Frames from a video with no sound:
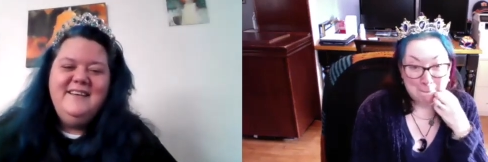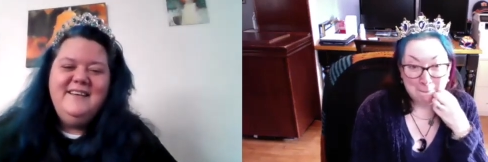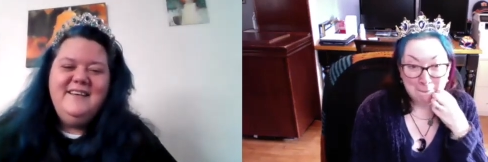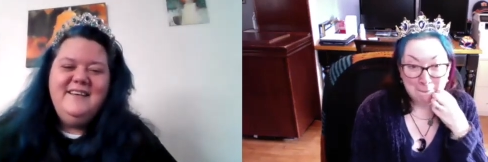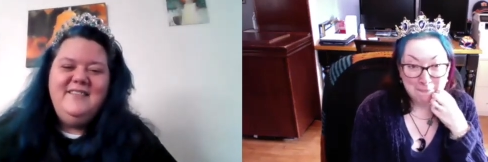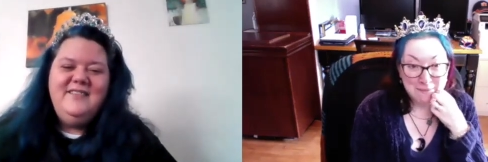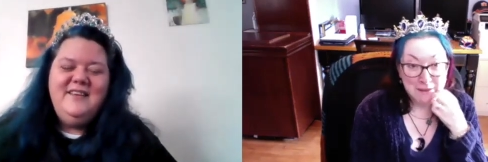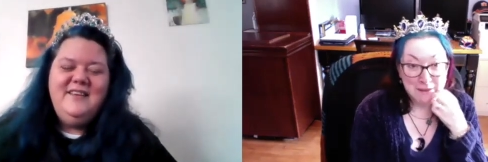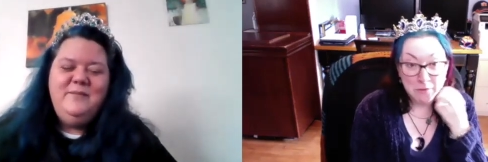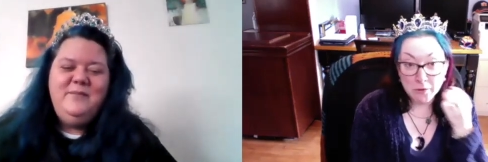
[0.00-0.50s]
Speaker 1: And
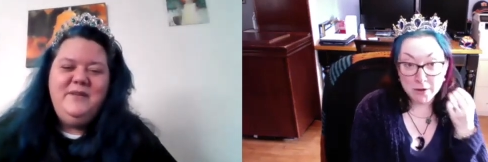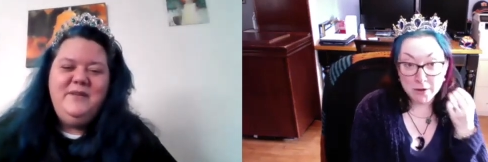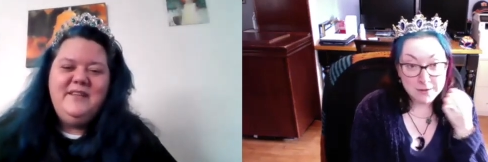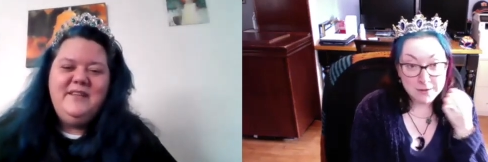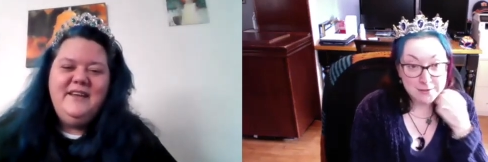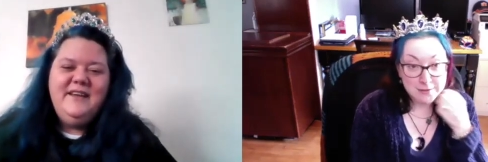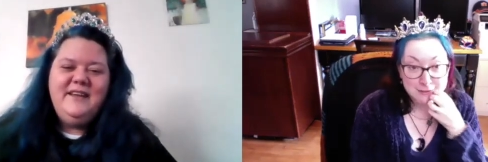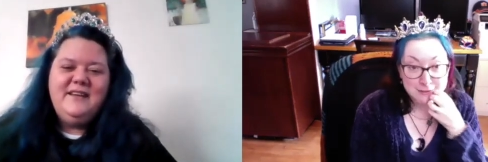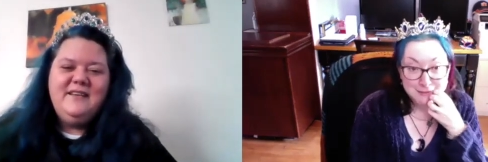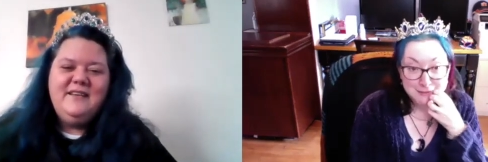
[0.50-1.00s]
they'd works. be
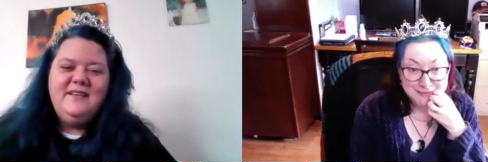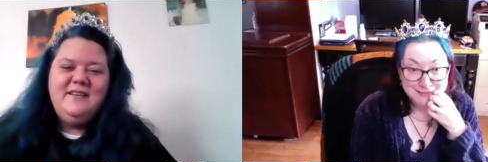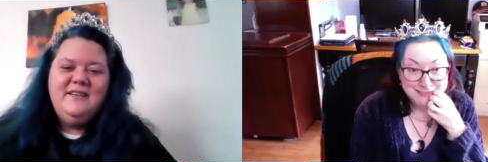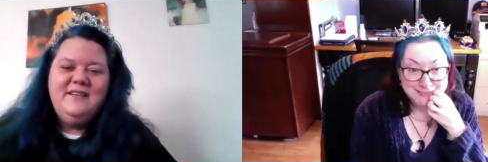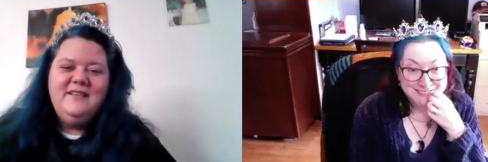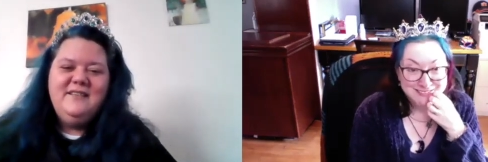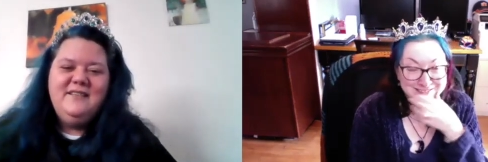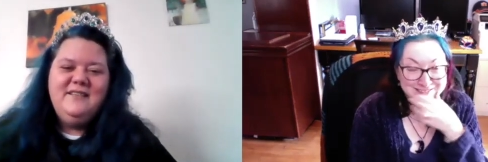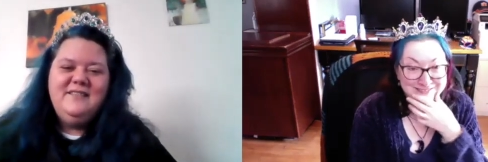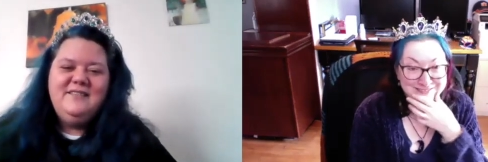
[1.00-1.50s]
like
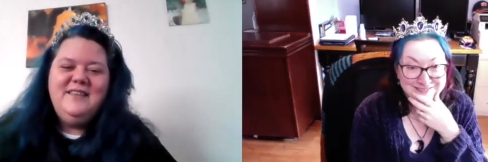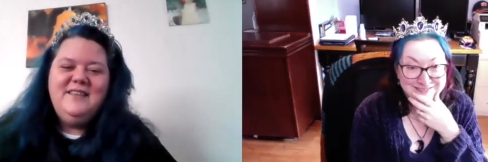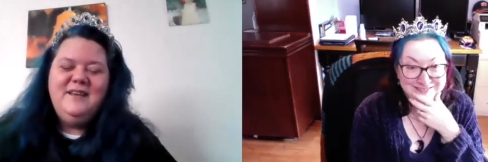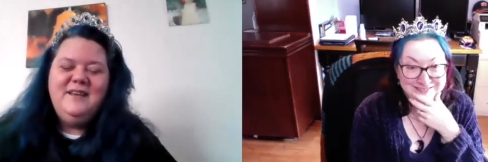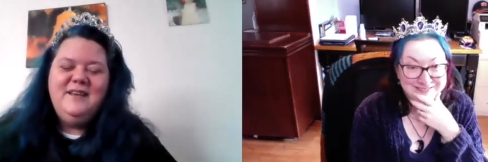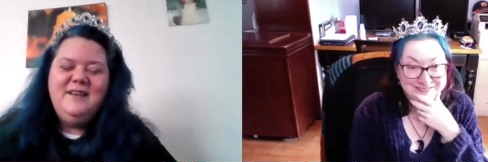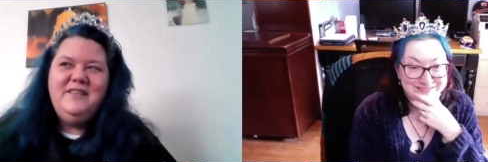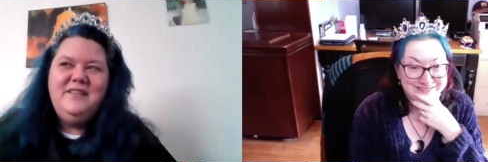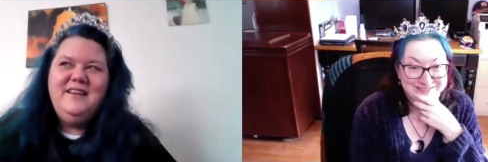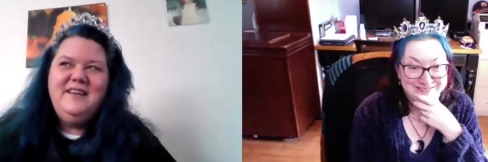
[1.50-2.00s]
they'd be
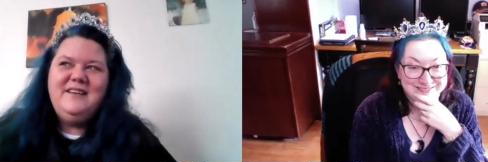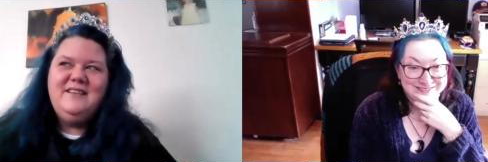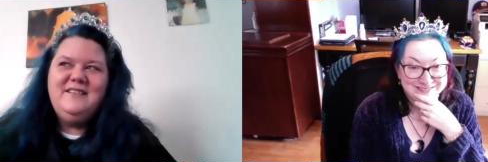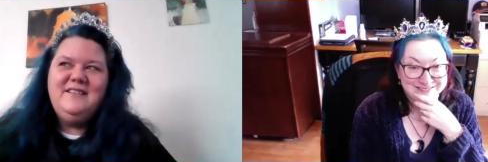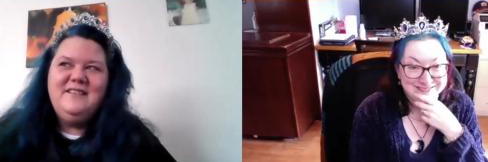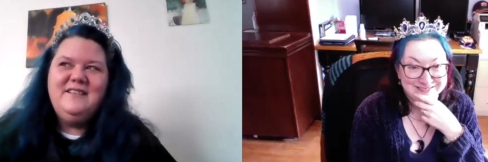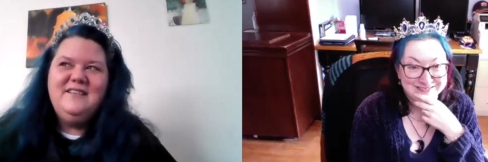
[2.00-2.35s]
like